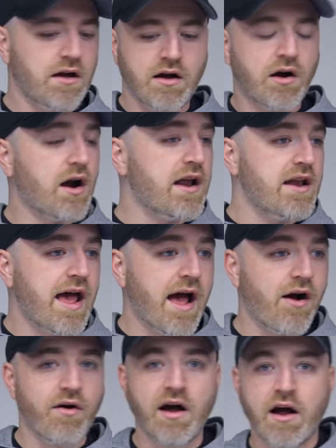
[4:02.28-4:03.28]
All right,
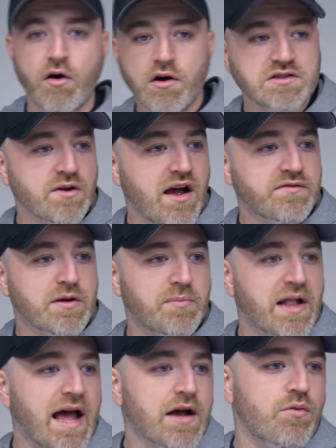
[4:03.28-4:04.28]
now, I also have the
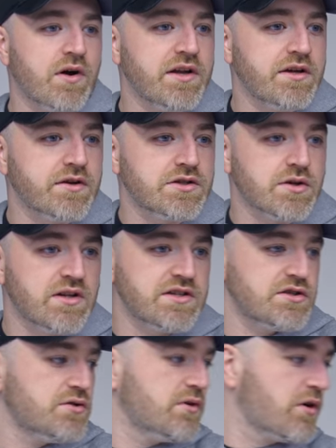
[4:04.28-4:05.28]
black one here, so let's do a